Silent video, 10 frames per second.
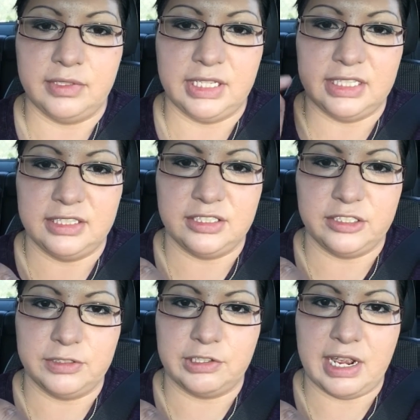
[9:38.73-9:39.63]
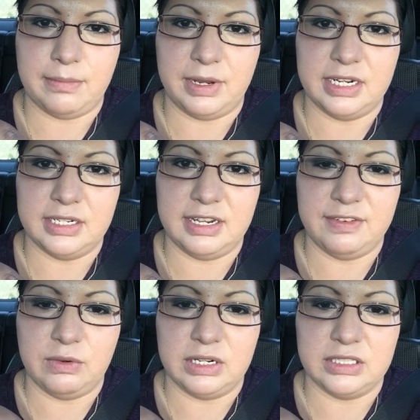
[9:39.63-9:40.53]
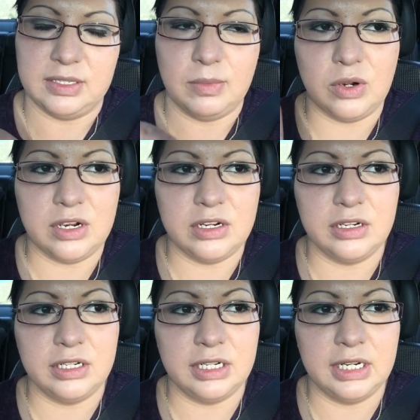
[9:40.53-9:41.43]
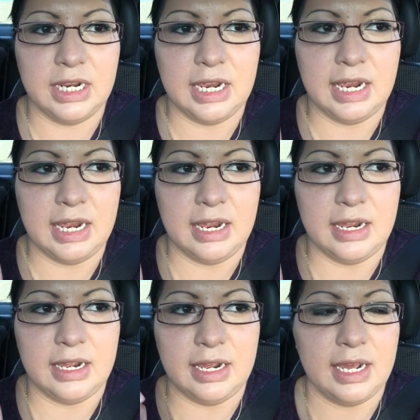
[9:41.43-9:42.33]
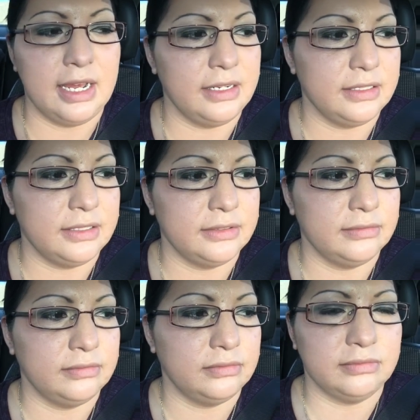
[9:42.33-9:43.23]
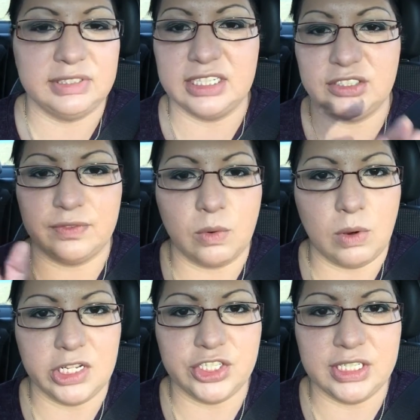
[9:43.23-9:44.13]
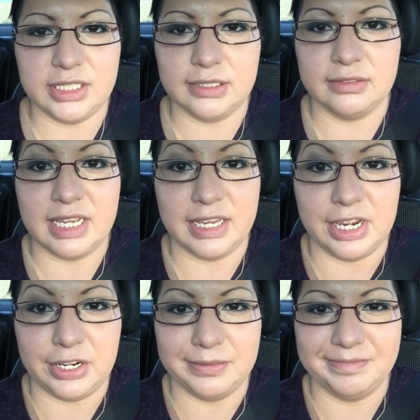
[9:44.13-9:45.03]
hit the subscribe button if you want to see more. And thanks for watching. Take care.